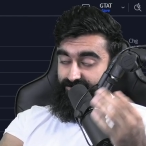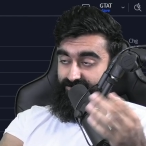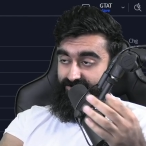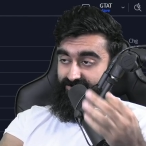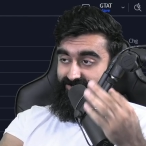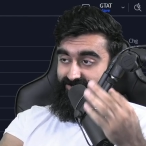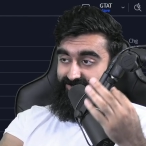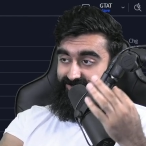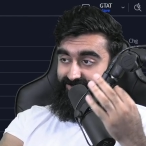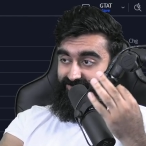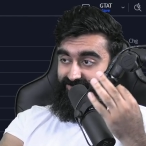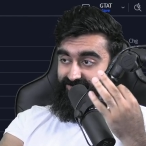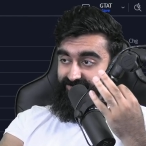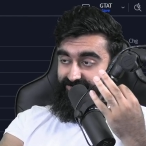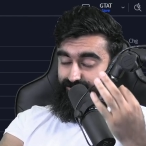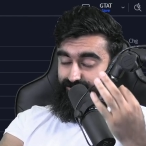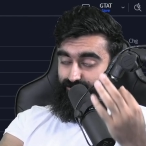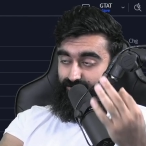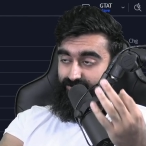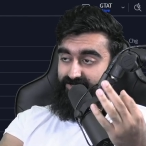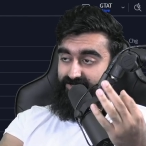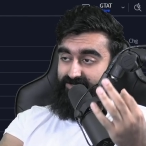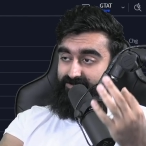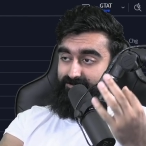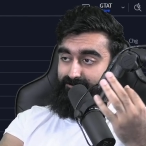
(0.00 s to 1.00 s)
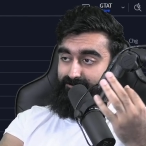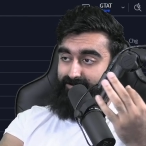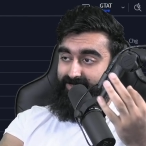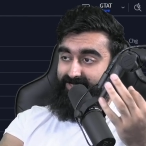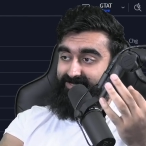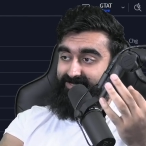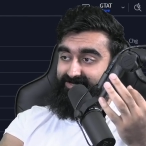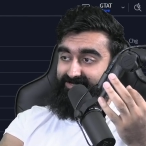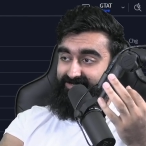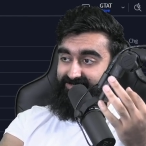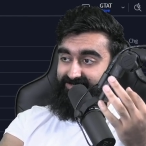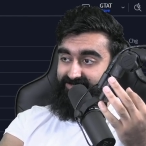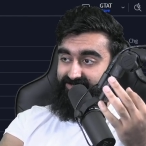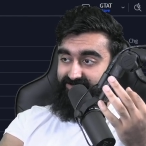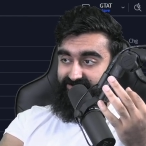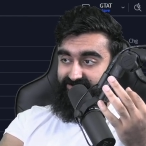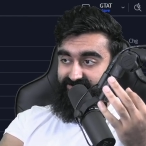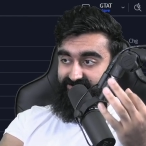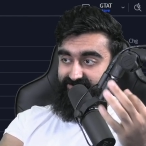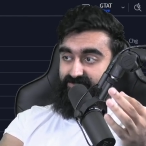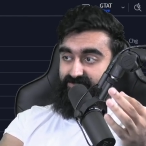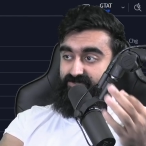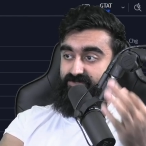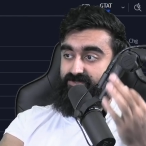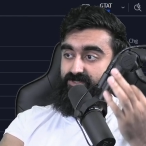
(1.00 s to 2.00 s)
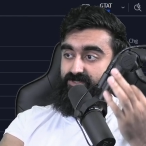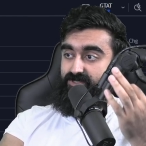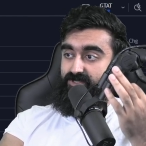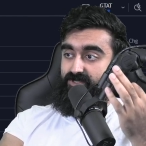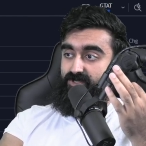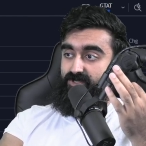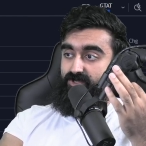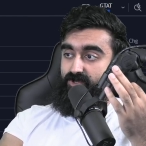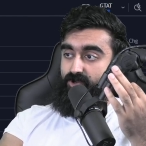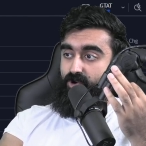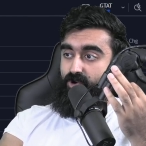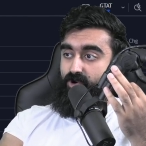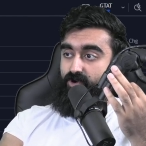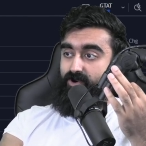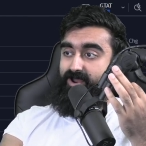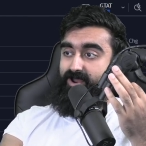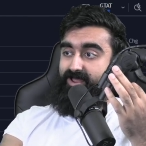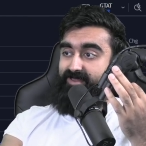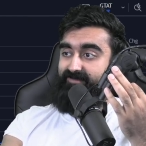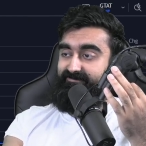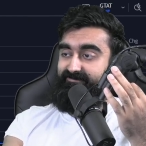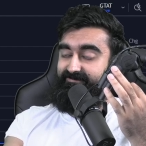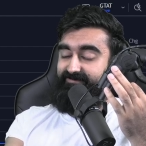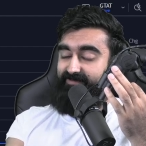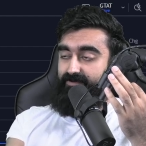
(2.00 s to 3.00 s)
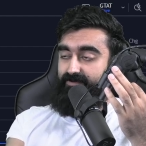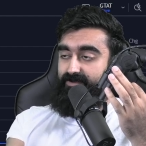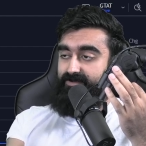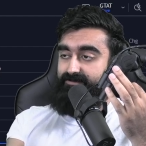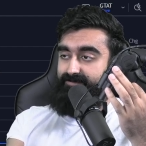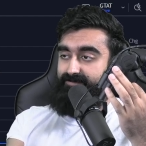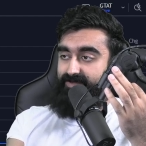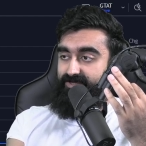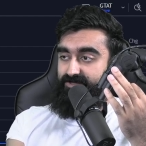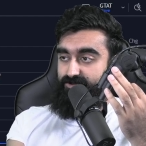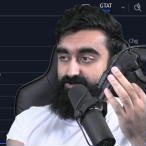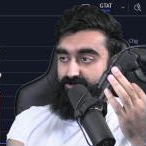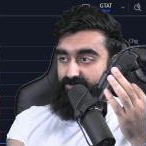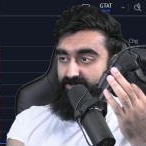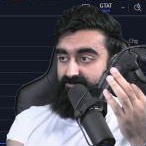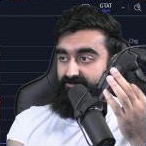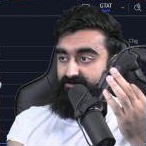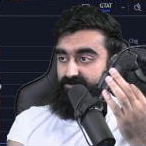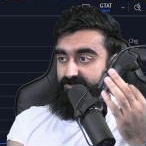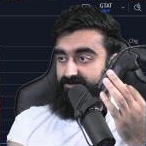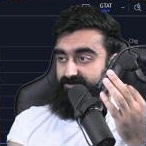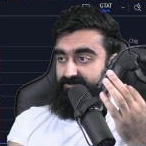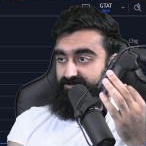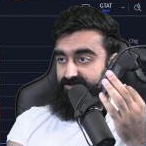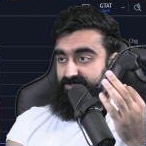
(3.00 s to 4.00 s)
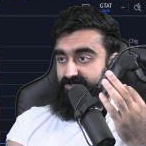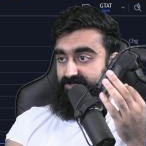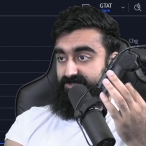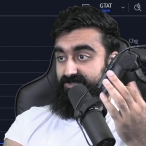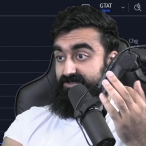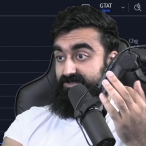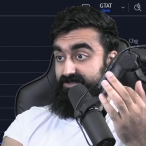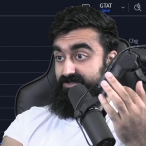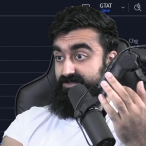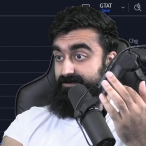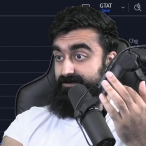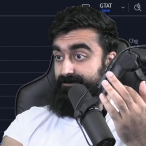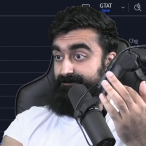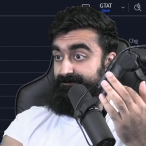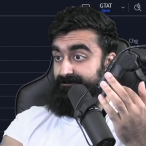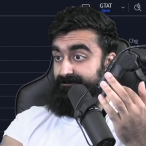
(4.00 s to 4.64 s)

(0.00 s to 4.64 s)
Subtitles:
the three main indices are at very major levels of resistance.